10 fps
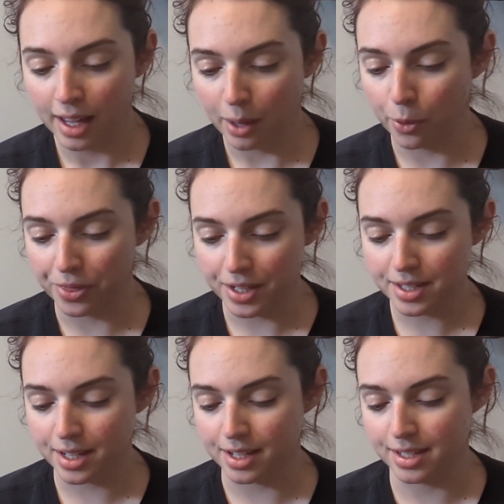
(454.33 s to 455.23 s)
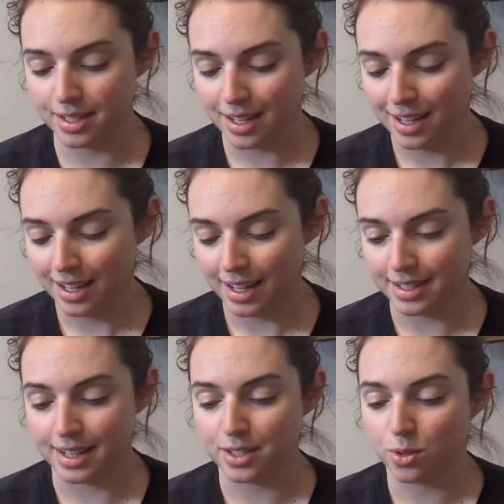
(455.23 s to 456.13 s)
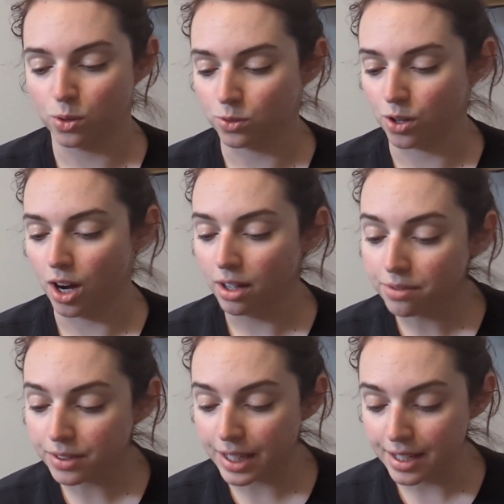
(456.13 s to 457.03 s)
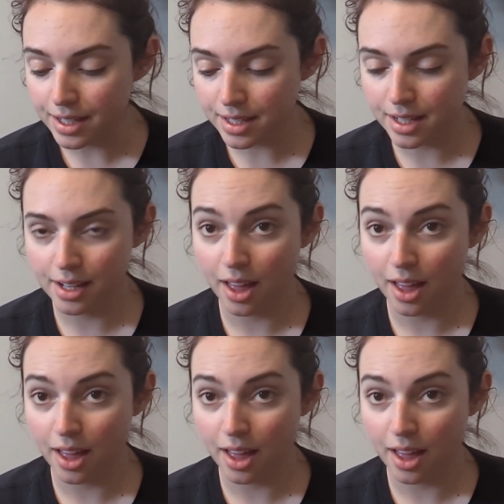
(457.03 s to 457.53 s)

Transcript: And what this is it's raw fleece